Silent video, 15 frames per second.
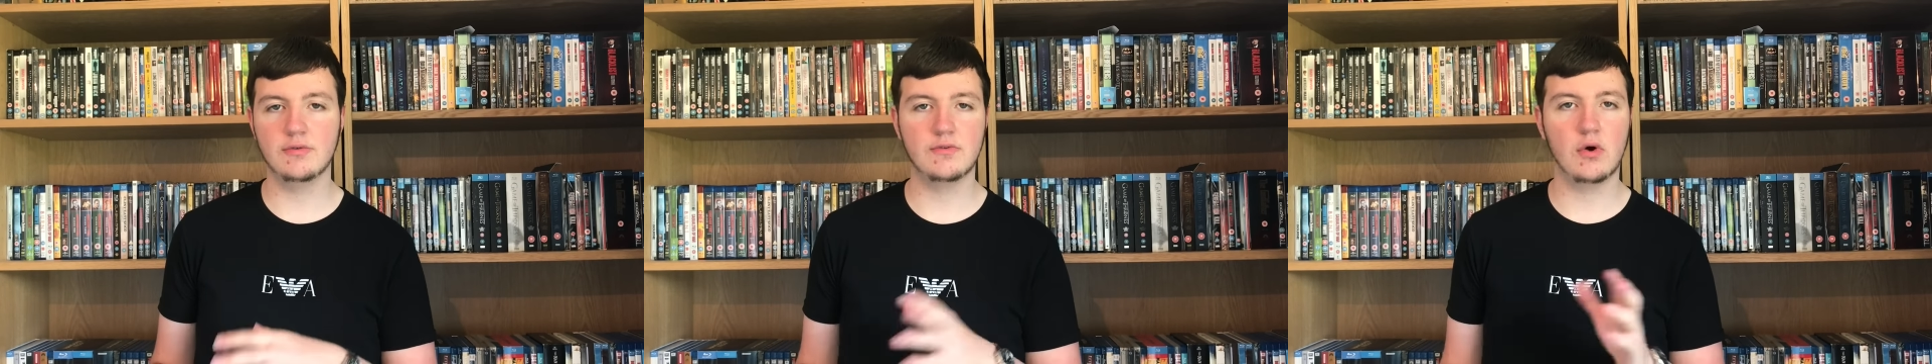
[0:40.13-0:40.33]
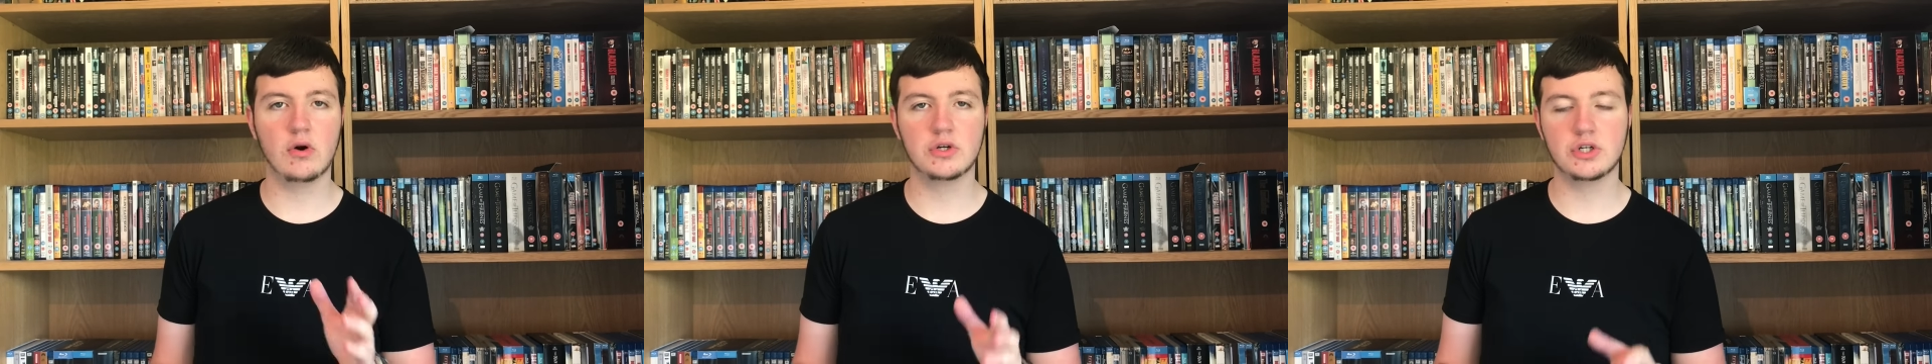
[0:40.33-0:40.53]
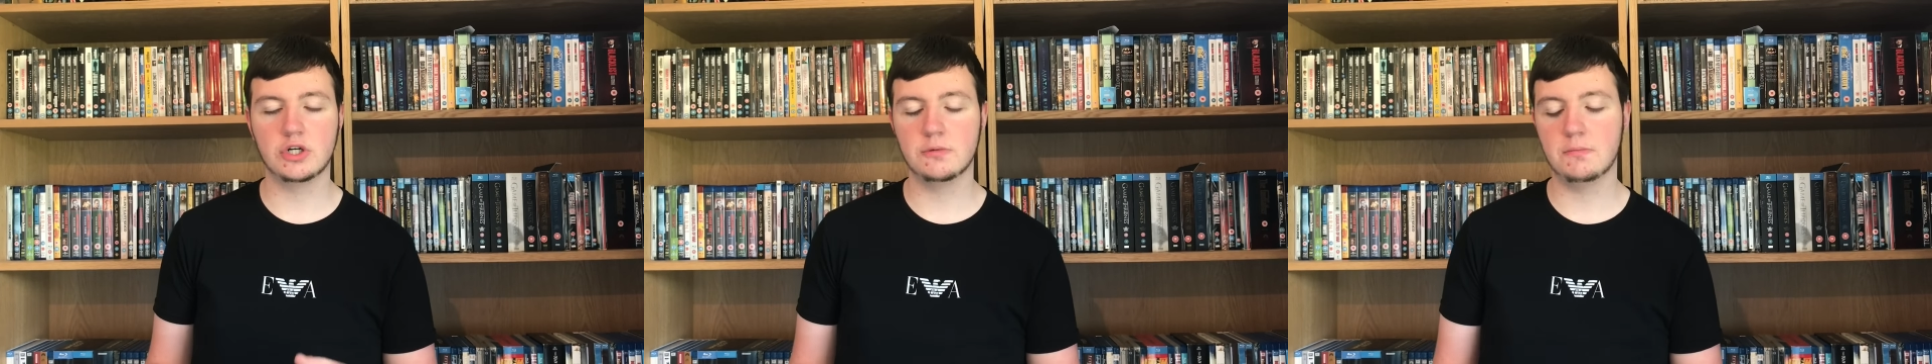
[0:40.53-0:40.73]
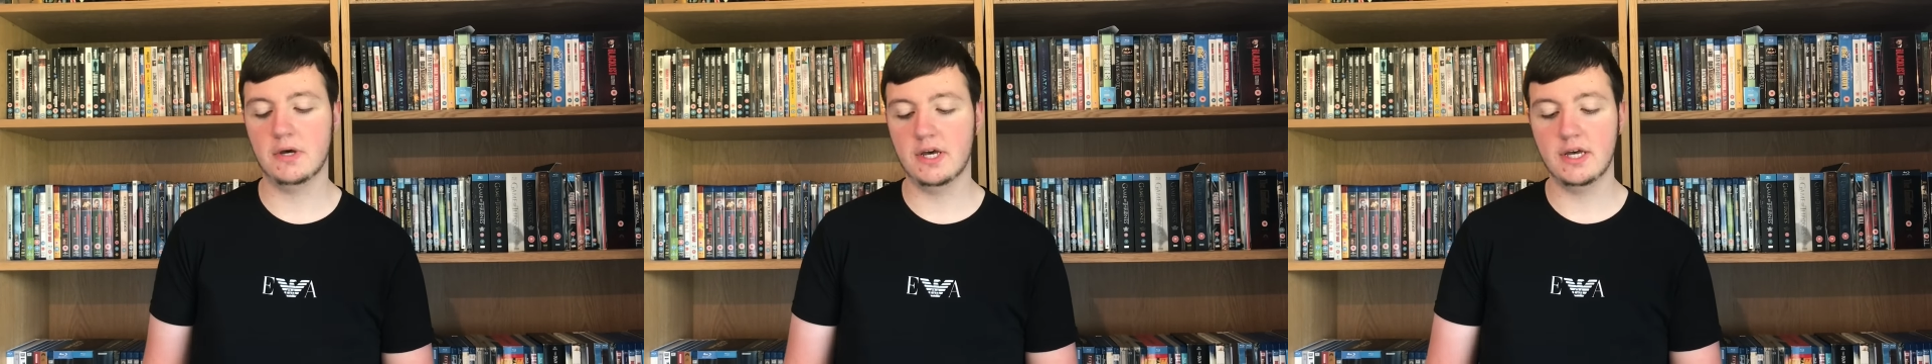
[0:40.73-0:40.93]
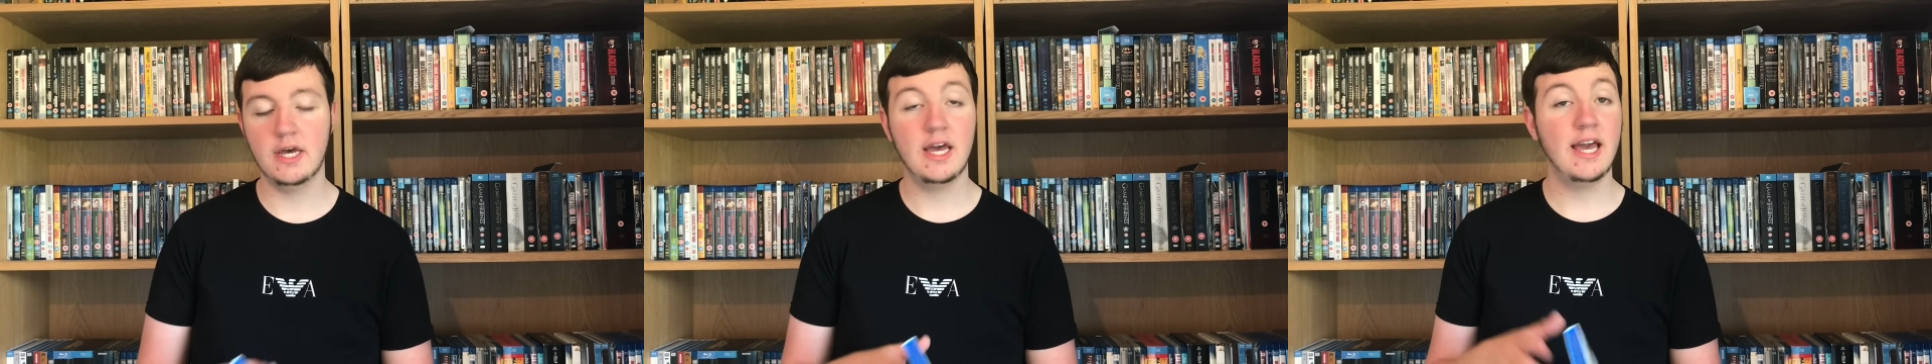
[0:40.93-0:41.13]
of order,
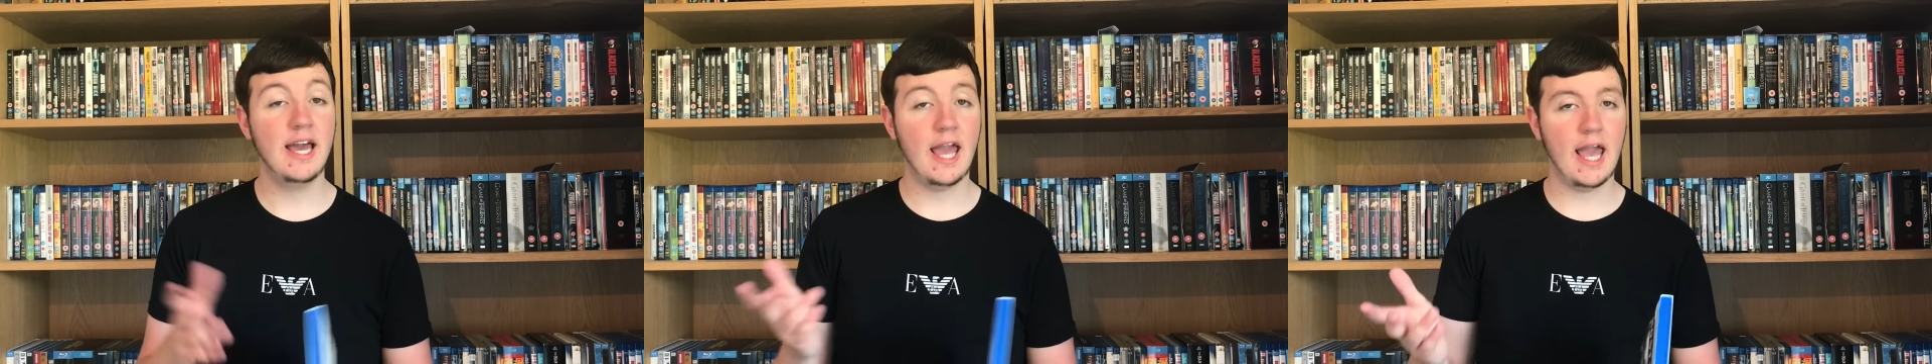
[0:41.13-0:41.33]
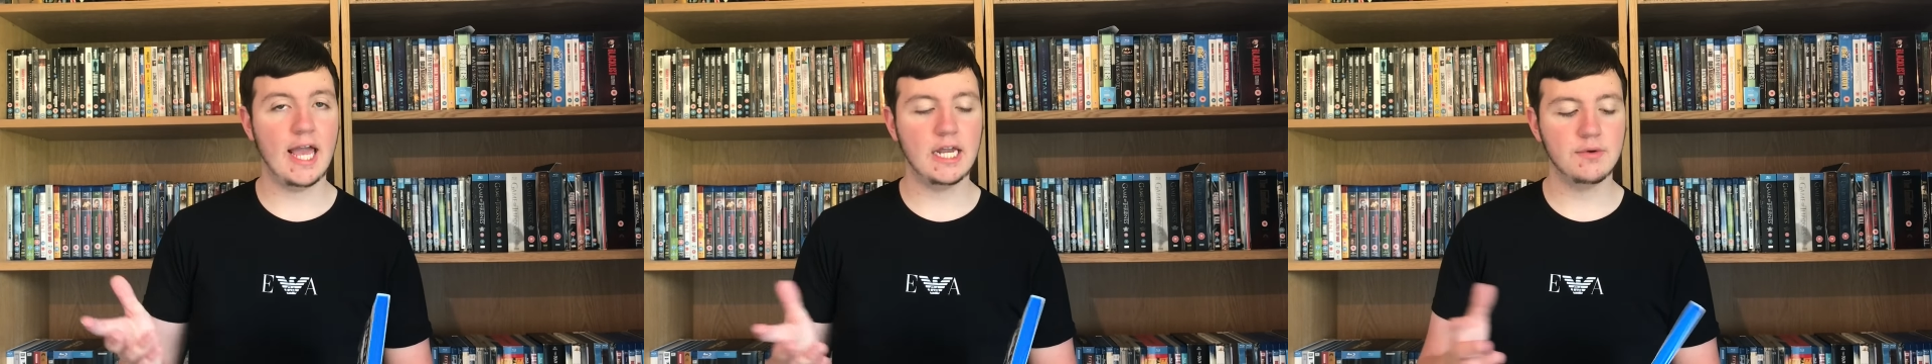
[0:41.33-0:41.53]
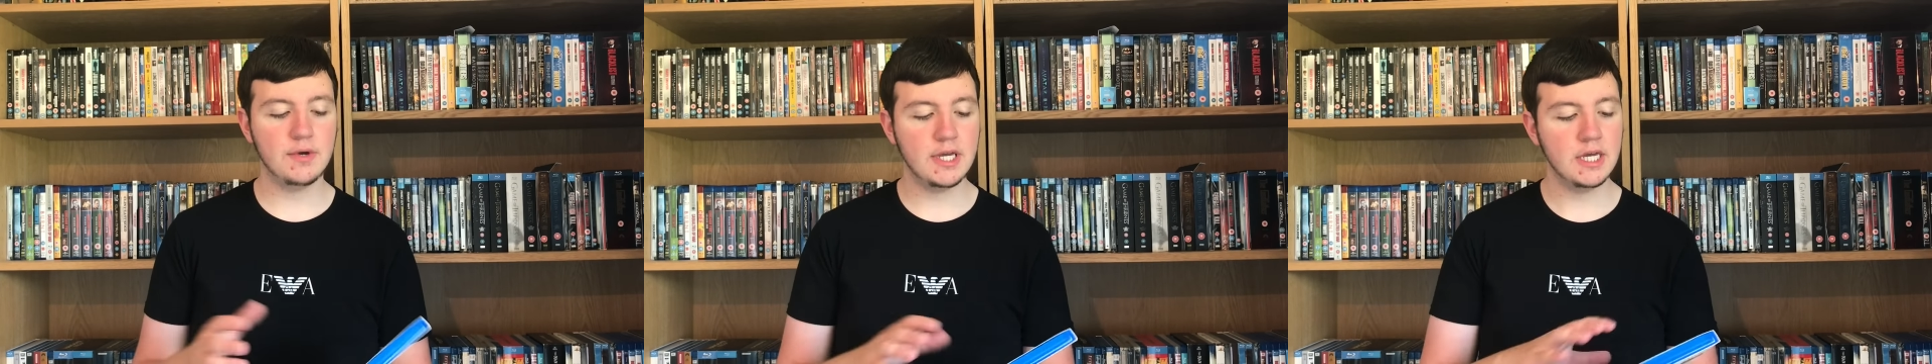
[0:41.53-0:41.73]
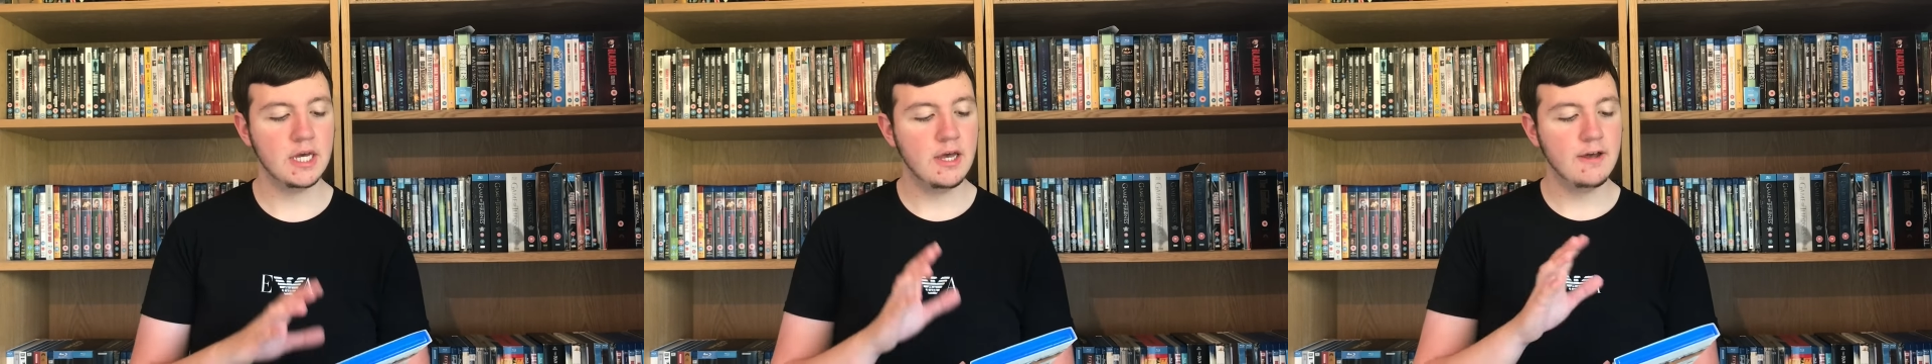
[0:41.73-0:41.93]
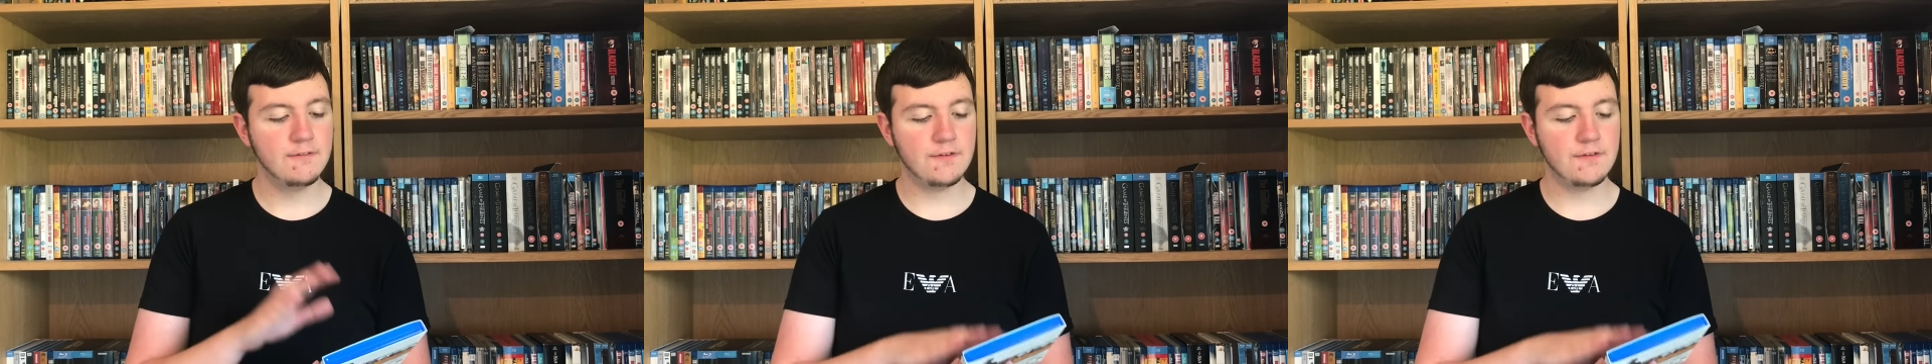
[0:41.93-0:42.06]
but anyway,